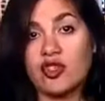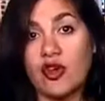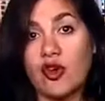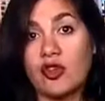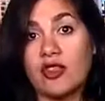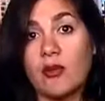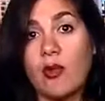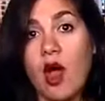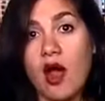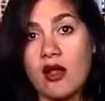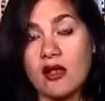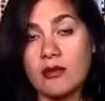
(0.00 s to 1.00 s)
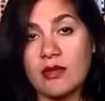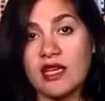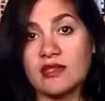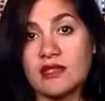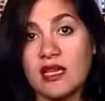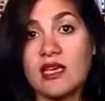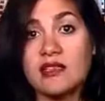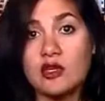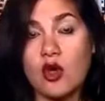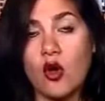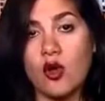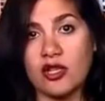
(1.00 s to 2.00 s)
So the parliament,
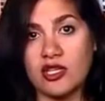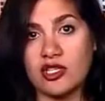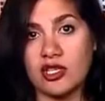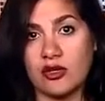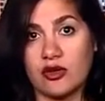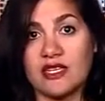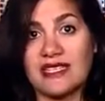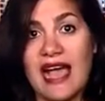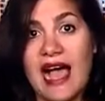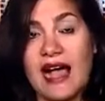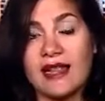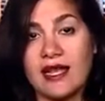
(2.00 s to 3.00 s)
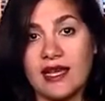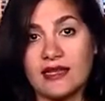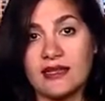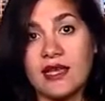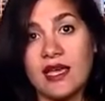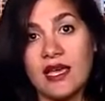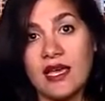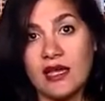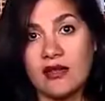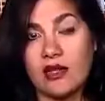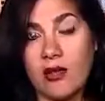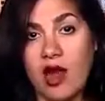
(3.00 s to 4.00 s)
his coalition or his allies
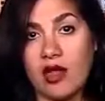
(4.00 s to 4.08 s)
in the